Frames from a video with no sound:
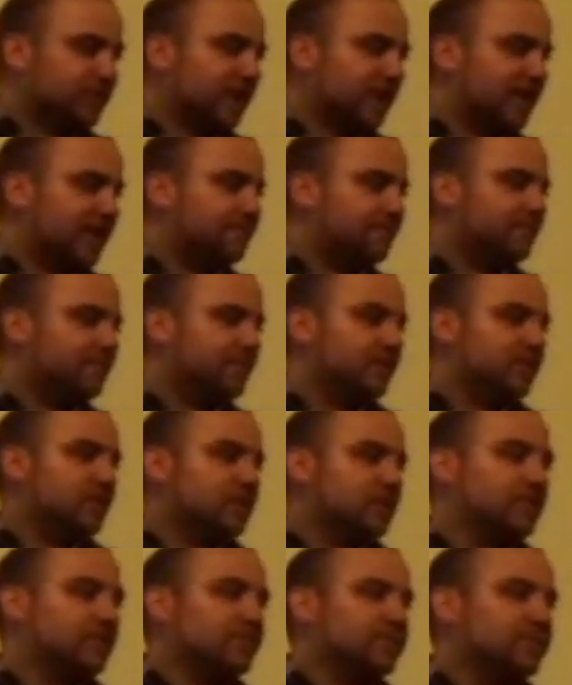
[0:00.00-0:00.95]
Okay?
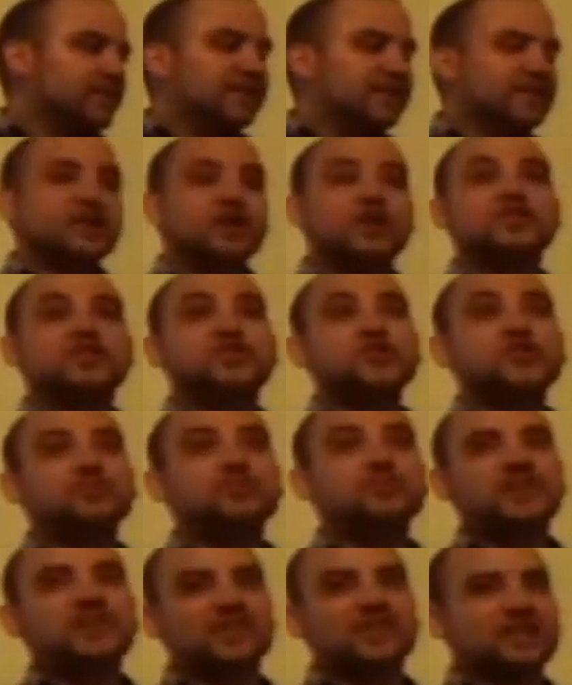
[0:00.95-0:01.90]
They're
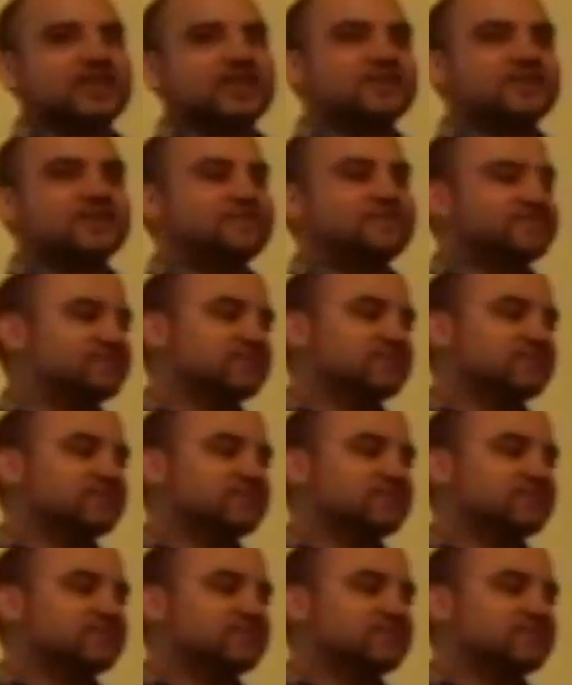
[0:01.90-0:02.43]
assuming again.